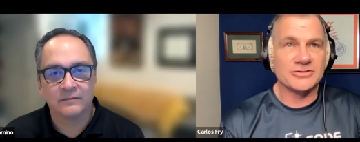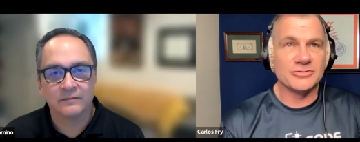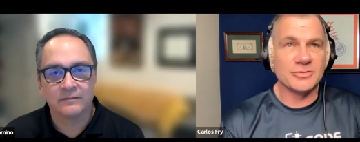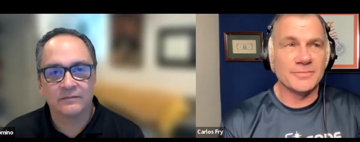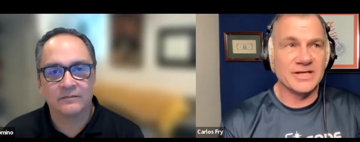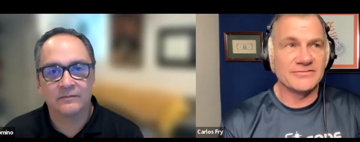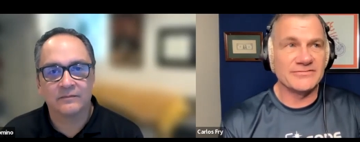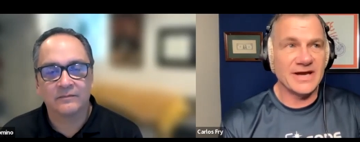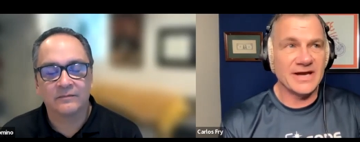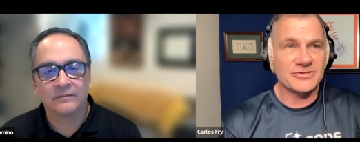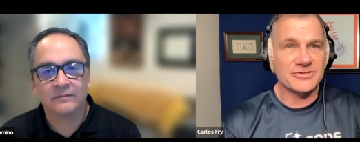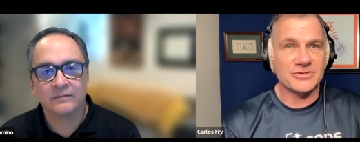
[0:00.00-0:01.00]
Speaker 1: to a
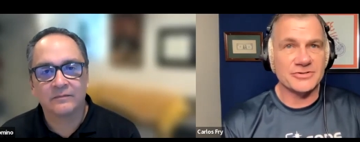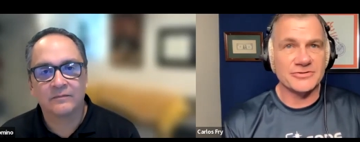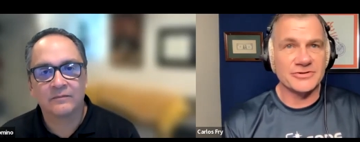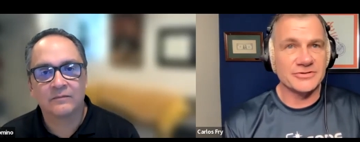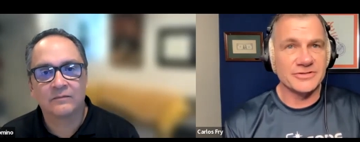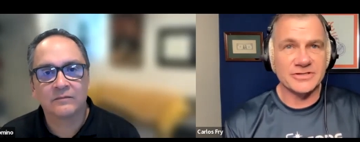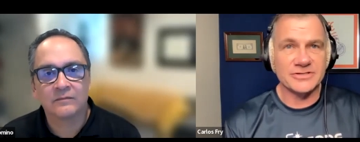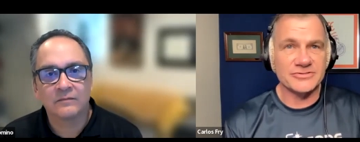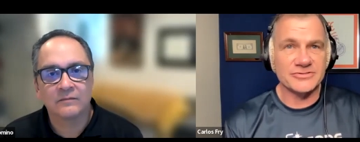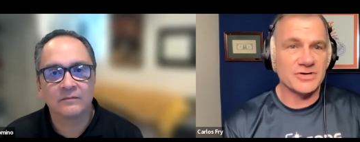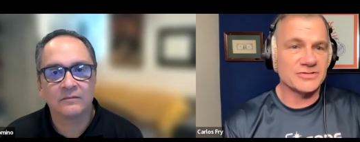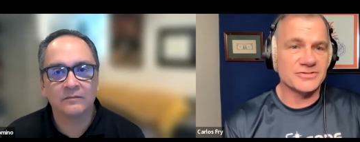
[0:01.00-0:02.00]
manufacturer. They're in the
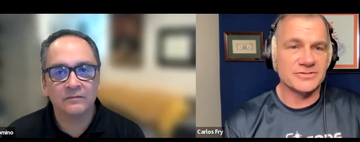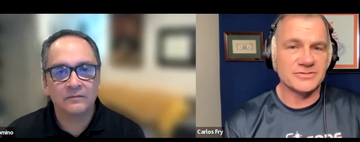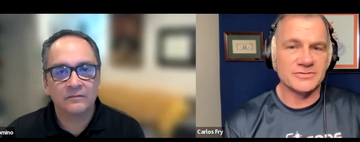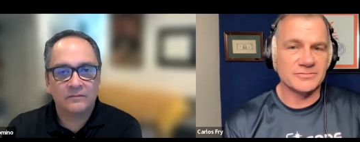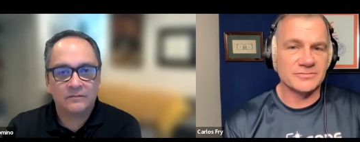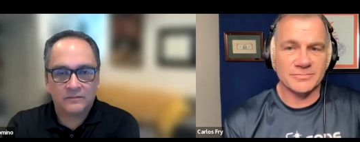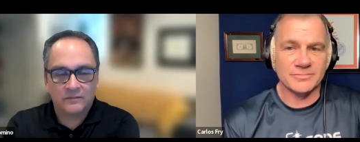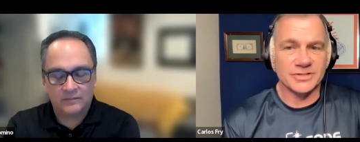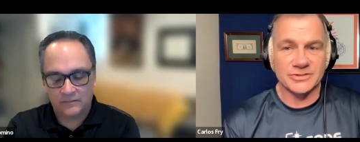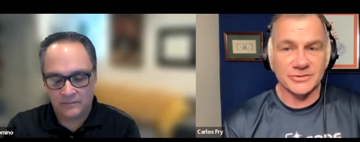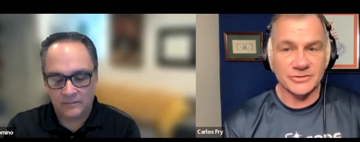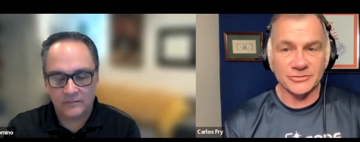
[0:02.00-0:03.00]
construction
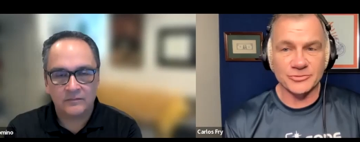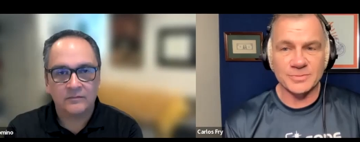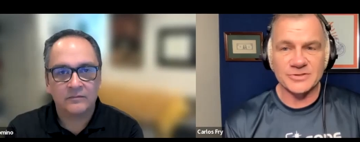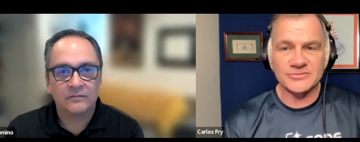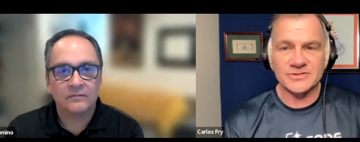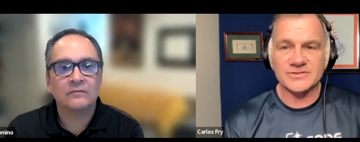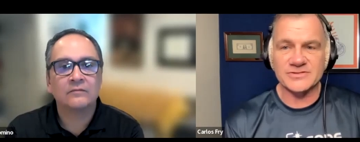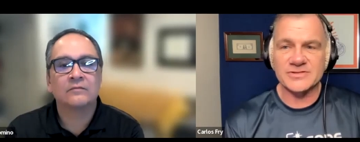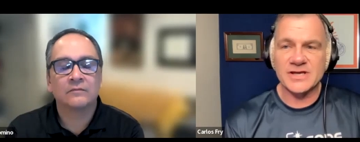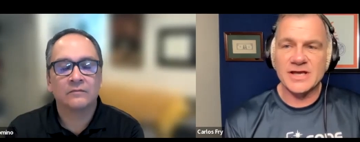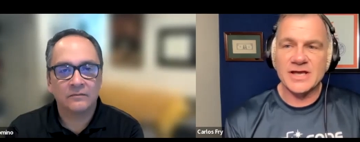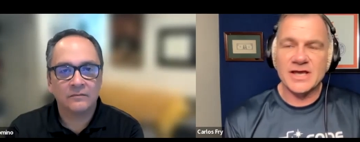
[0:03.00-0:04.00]
materials business,
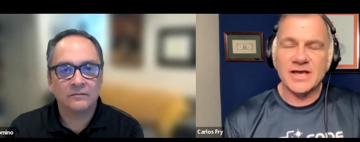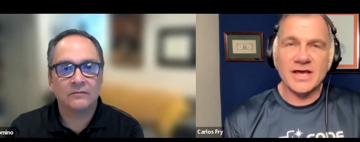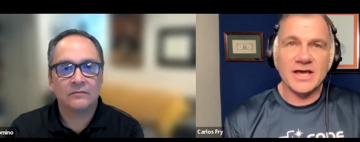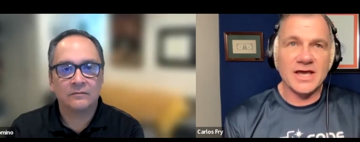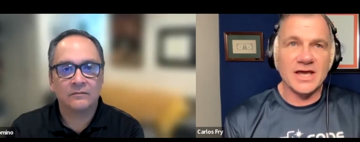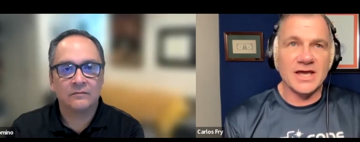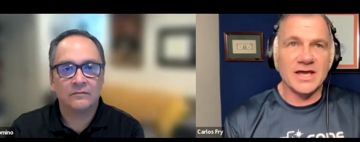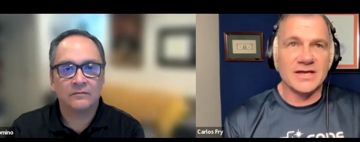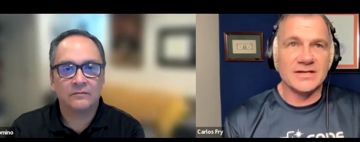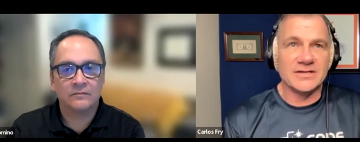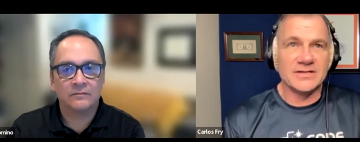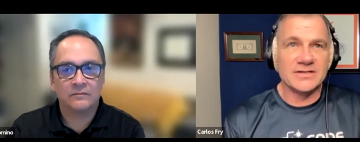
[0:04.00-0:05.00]

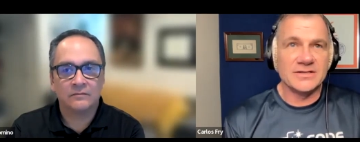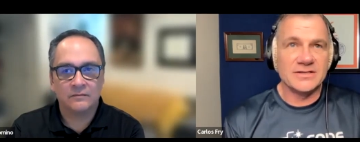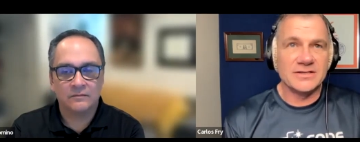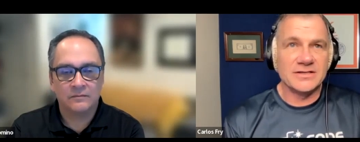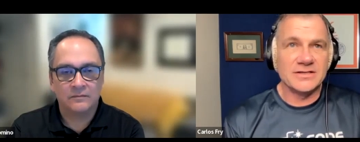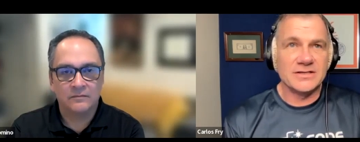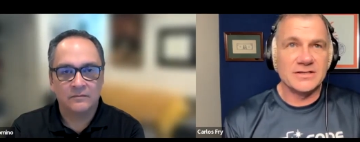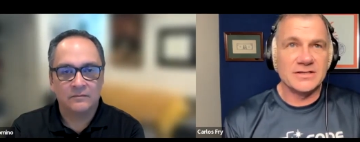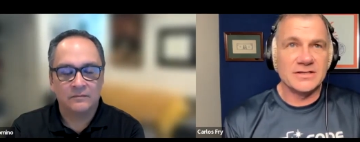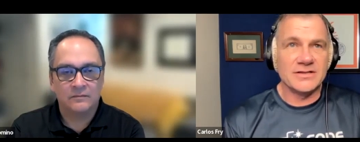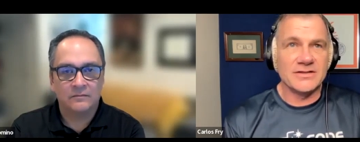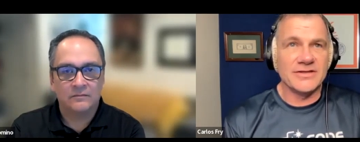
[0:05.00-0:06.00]
and
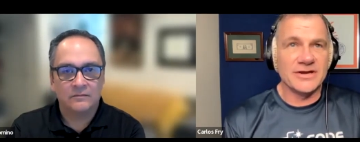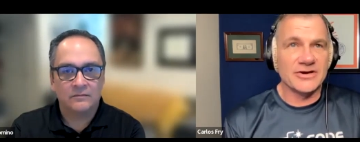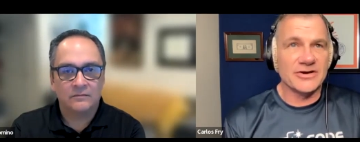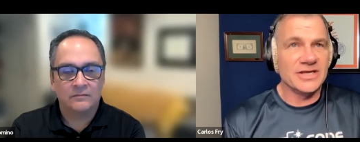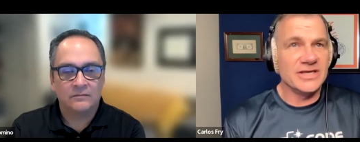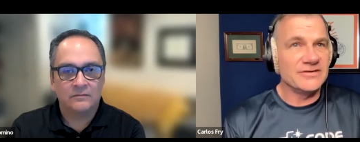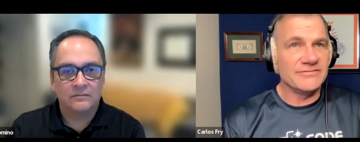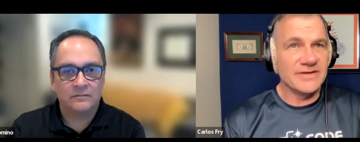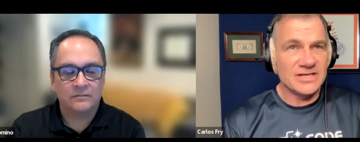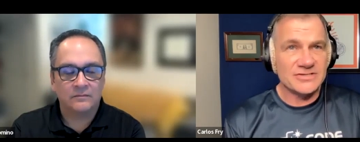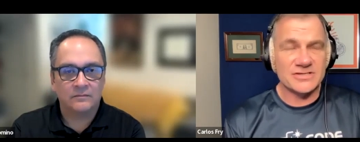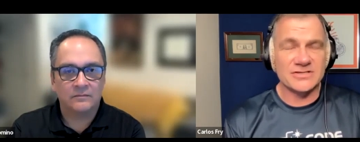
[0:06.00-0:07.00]
their
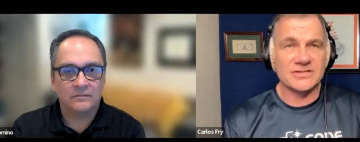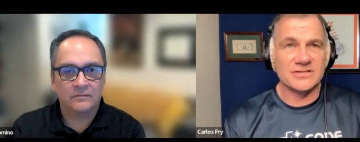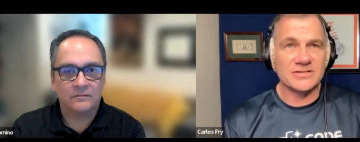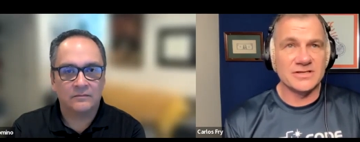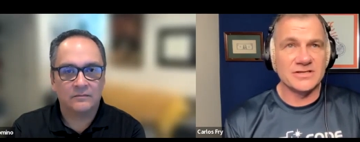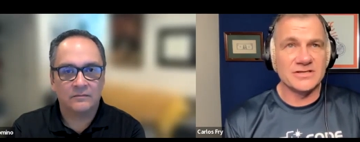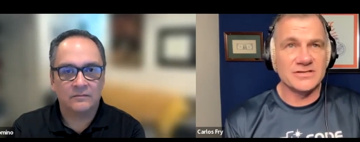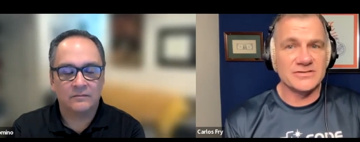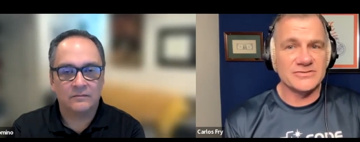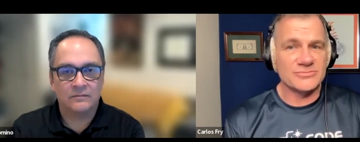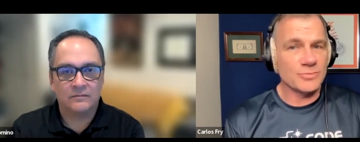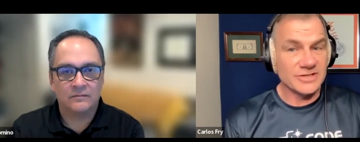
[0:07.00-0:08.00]
innovation
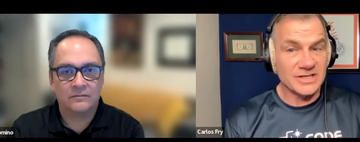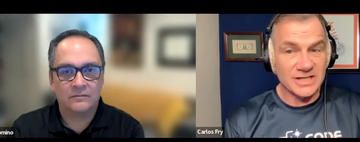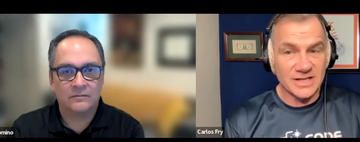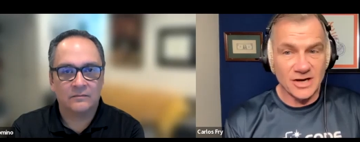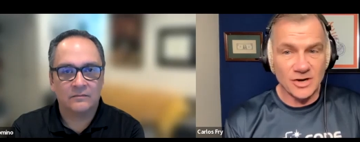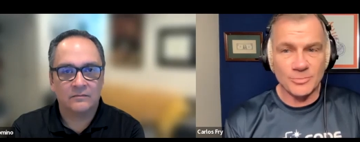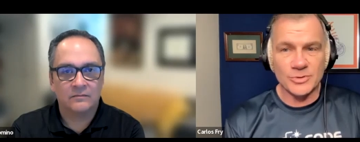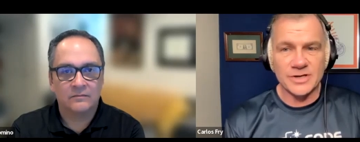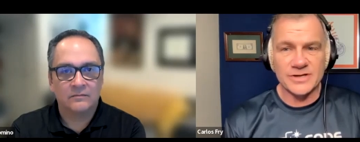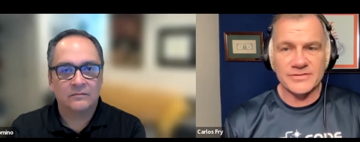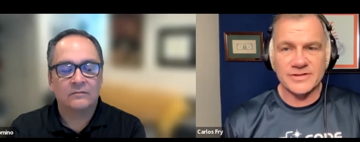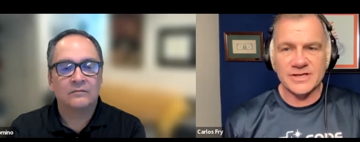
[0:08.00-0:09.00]
is what they need help
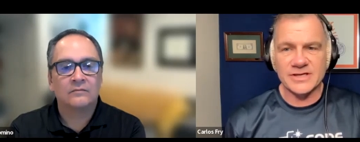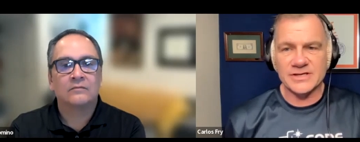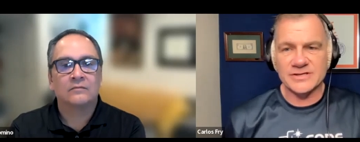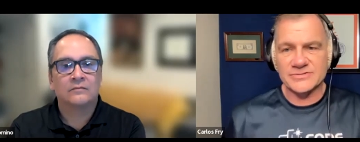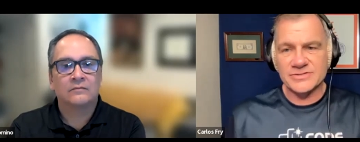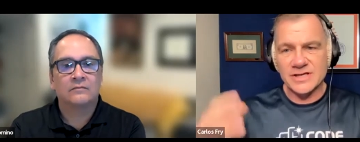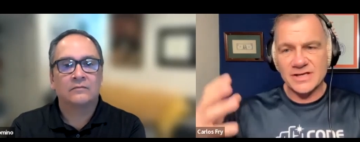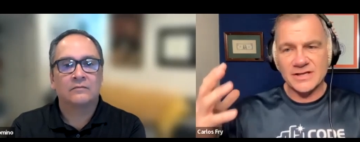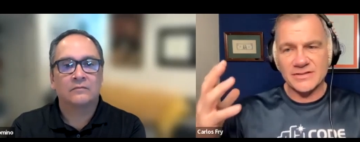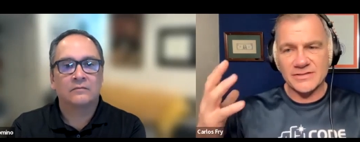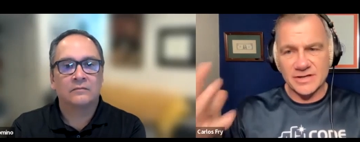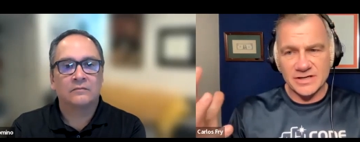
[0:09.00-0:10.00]
with is
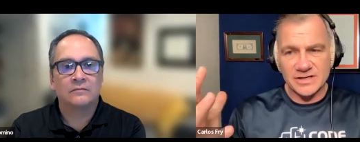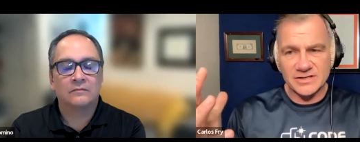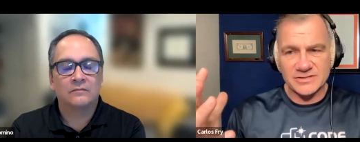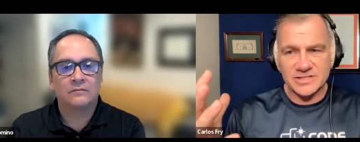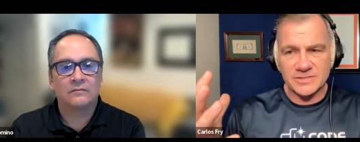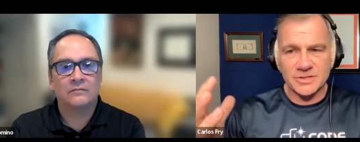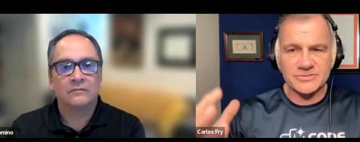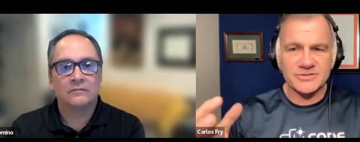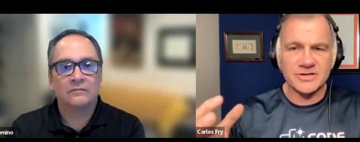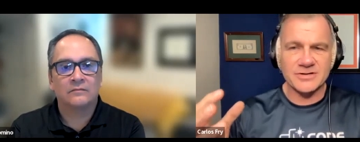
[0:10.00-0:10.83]
their customers.